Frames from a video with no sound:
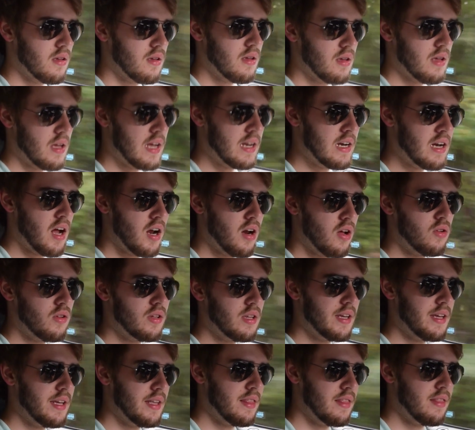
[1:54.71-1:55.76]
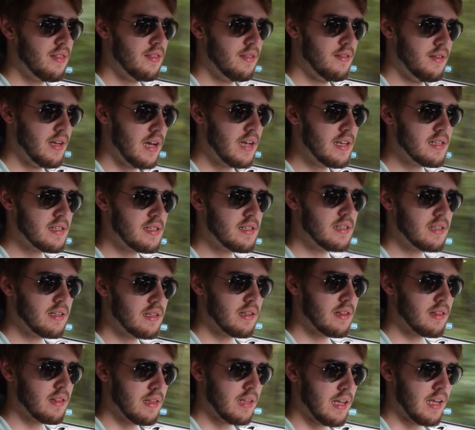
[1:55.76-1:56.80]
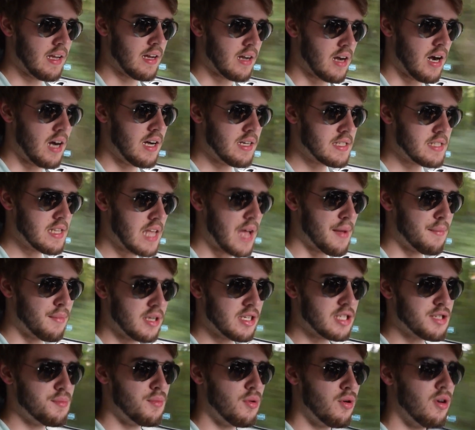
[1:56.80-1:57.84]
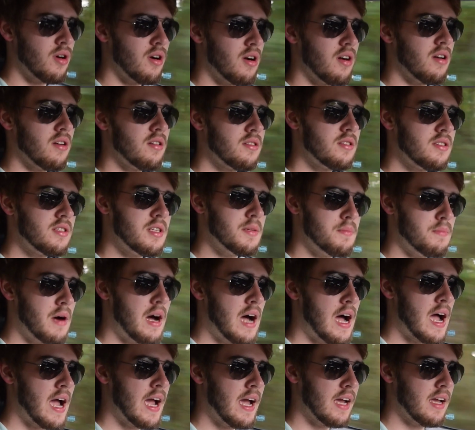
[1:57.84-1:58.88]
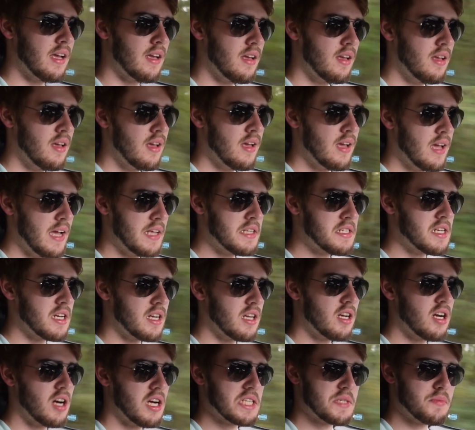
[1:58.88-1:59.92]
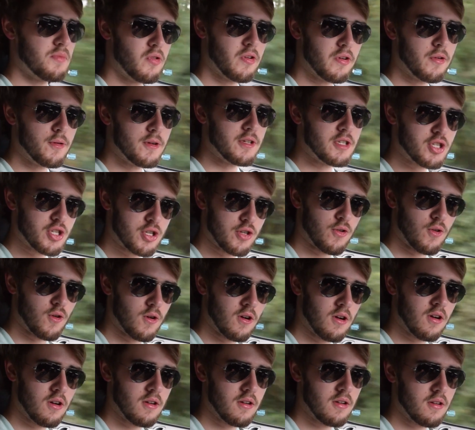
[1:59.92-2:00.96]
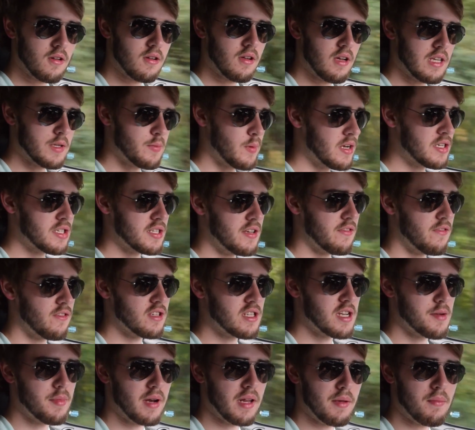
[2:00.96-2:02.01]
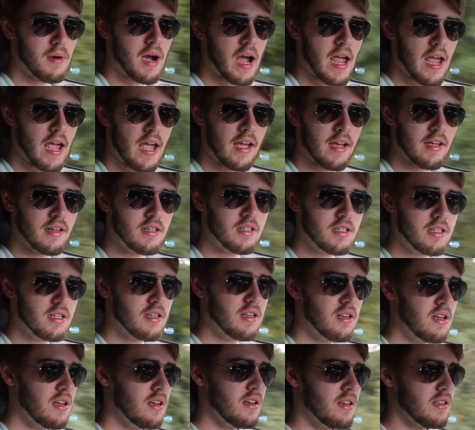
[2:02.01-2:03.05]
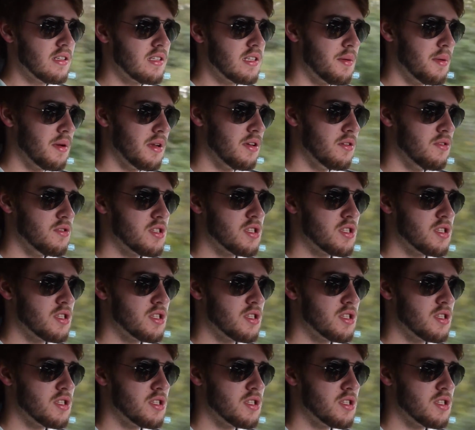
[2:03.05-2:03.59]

And not only does it cost that much more to buy, it's going to cost more to insure, especially for somebody my age, somebody who's